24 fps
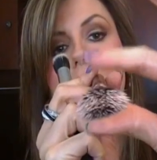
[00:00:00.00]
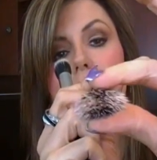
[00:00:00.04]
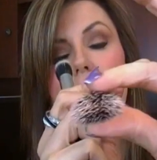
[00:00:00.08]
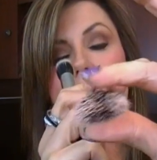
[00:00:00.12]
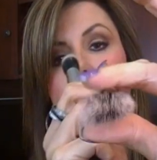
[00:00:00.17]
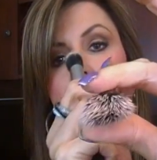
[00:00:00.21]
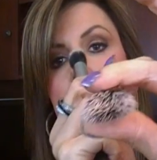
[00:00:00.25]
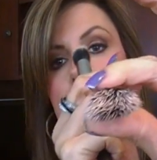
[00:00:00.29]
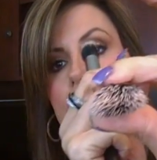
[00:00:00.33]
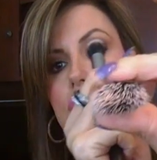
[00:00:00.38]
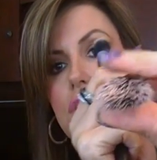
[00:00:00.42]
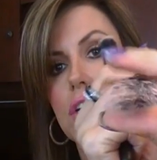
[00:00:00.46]

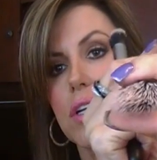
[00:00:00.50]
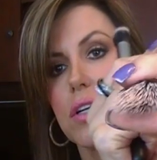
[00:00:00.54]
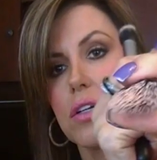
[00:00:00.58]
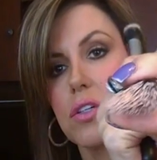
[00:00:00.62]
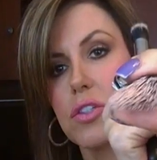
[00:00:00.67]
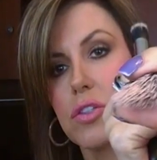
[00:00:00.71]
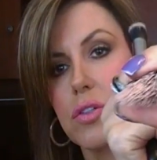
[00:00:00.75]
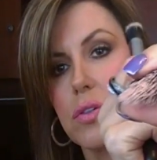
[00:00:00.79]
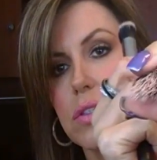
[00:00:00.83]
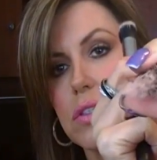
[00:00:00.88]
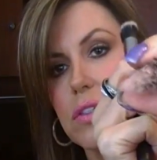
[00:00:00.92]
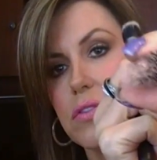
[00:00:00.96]
pinched here,
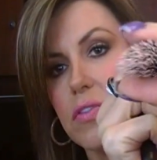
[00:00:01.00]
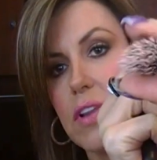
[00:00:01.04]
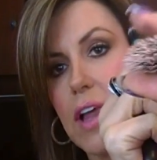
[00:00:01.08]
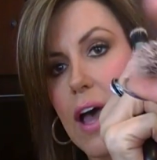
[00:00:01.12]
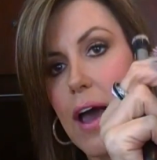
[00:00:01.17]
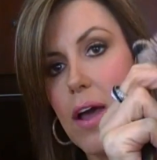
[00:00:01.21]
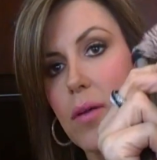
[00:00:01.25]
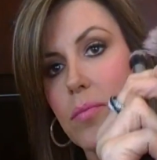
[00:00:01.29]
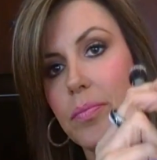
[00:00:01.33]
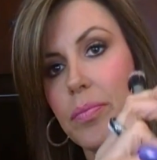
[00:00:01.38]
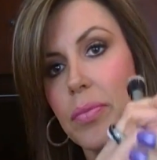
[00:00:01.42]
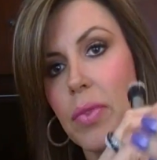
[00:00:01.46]
so it's
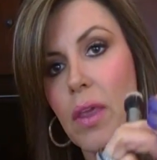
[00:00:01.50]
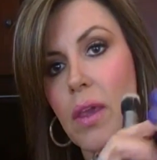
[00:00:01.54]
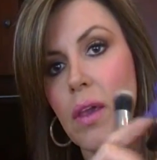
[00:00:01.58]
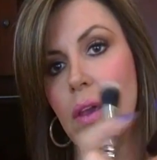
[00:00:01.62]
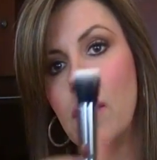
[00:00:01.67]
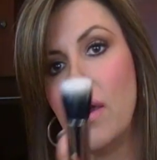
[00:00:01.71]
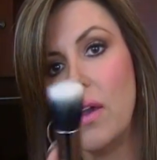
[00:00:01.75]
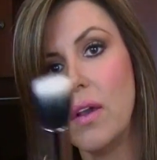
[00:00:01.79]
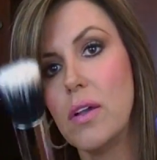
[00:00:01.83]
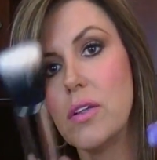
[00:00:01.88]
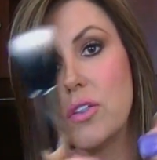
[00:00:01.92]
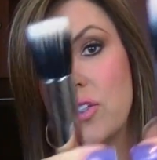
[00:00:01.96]
flat.
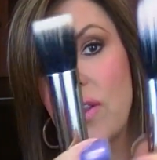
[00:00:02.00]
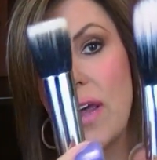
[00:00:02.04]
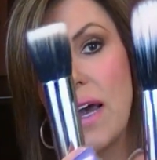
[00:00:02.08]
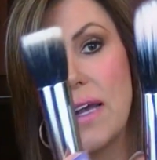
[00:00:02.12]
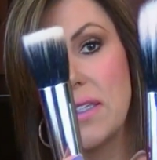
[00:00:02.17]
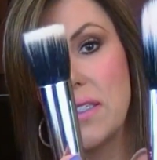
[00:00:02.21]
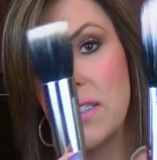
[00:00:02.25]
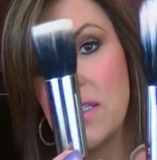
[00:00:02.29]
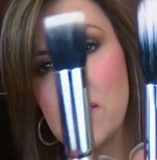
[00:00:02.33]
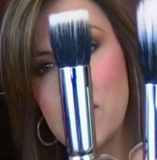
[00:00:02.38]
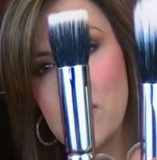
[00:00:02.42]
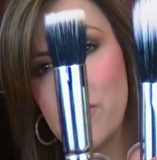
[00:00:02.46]
So
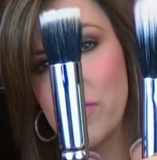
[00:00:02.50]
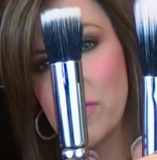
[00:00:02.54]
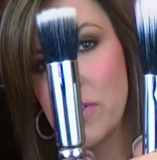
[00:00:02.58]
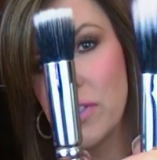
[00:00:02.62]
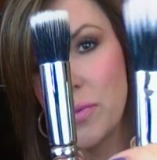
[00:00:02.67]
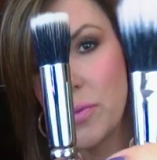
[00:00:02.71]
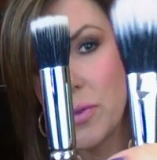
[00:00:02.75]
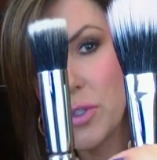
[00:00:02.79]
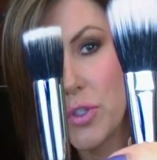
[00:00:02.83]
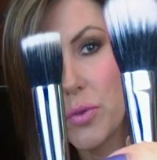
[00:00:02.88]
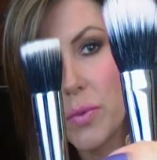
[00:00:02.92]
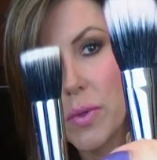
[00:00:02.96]
that's the
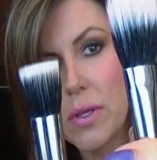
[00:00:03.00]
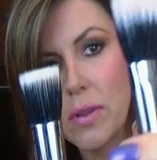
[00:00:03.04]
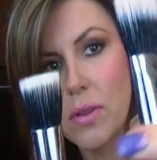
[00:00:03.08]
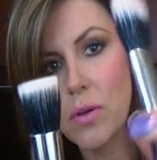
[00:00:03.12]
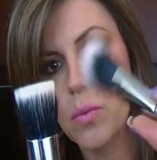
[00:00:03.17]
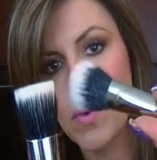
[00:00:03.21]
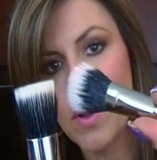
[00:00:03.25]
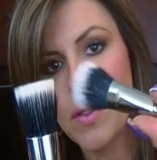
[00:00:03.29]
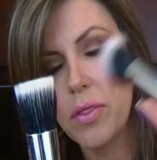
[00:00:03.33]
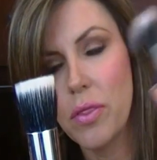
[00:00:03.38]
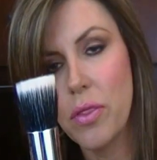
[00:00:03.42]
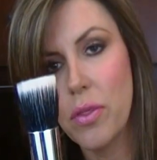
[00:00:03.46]
difference between the
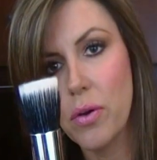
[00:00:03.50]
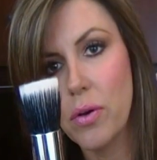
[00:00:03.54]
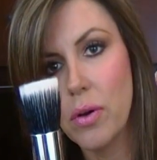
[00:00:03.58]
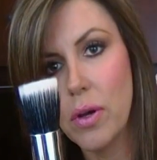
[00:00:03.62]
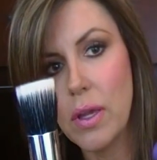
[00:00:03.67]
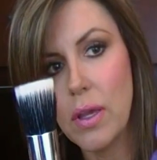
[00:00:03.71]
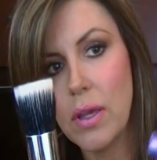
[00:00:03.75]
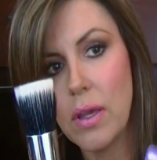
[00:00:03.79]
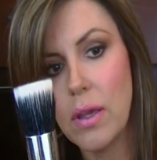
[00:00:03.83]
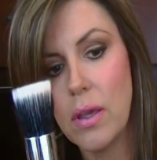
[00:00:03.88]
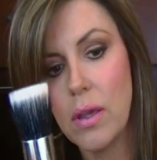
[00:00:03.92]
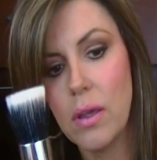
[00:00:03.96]

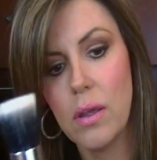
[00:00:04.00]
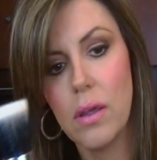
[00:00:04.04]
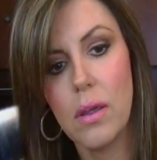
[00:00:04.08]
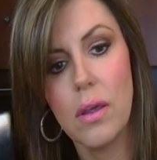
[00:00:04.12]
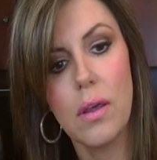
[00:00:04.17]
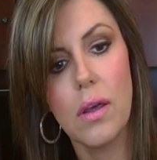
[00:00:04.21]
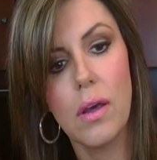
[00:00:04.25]
130,